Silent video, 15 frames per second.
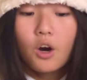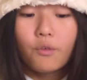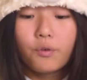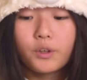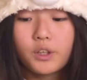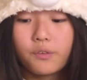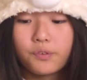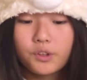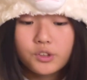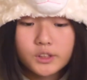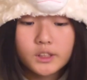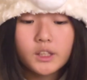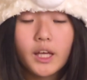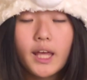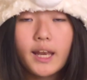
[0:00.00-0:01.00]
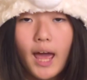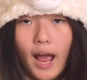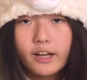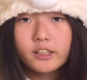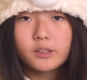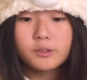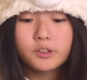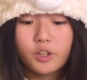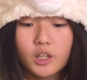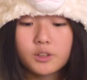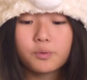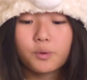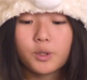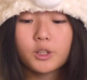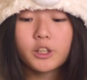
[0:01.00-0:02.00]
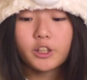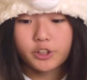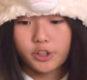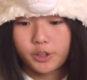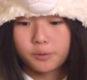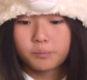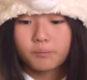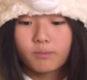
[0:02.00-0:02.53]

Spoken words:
for diffusion and active transport to occur.